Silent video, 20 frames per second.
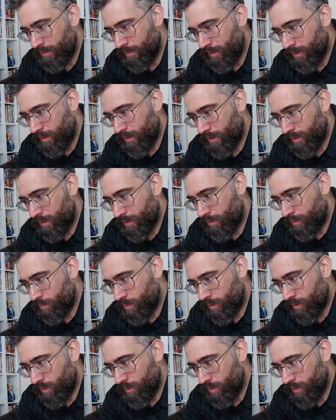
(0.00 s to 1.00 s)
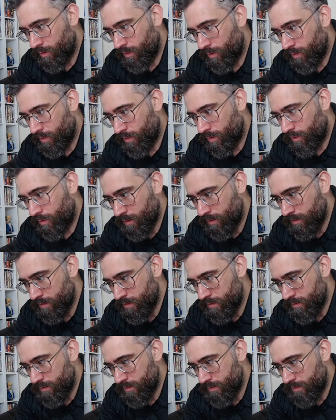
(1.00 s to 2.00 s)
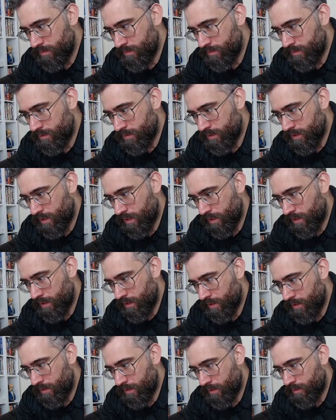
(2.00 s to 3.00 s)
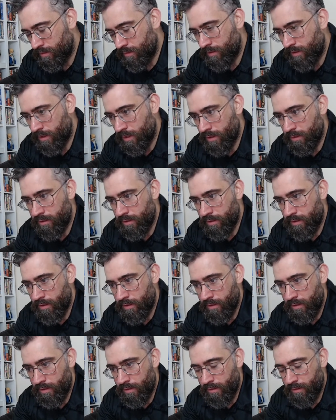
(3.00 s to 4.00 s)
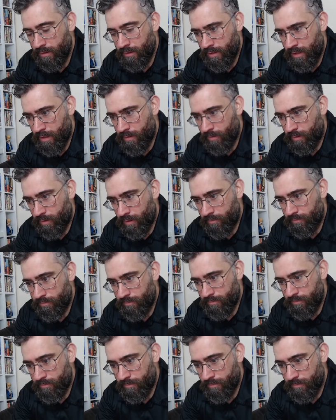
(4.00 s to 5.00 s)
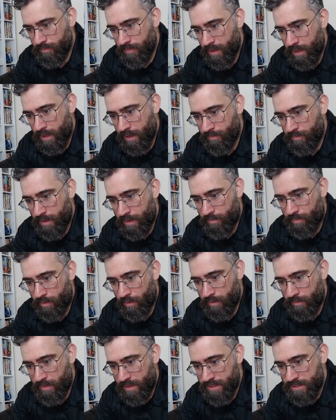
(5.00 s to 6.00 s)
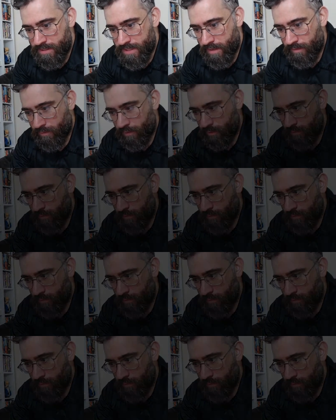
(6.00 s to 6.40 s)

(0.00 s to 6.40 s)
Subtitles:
and open one of those, and okay, there we go. That probably means now I've got